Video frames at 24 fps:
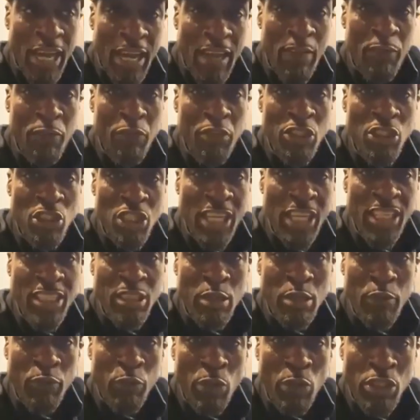have the chance
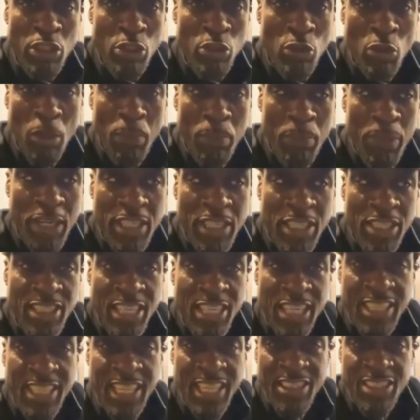to voice your opinions
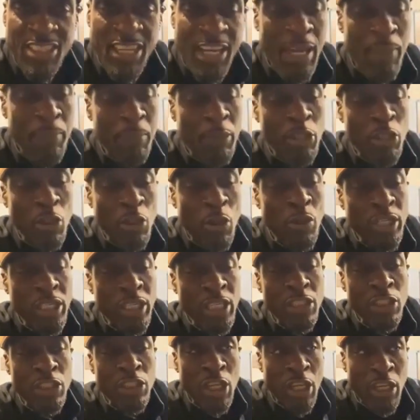at that time, but don't
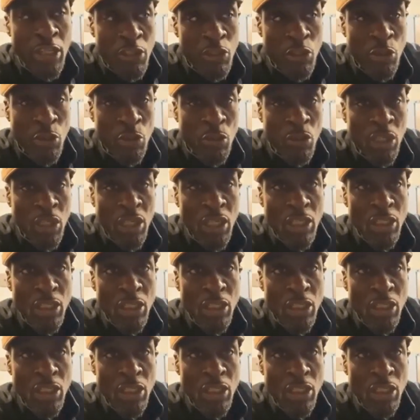continue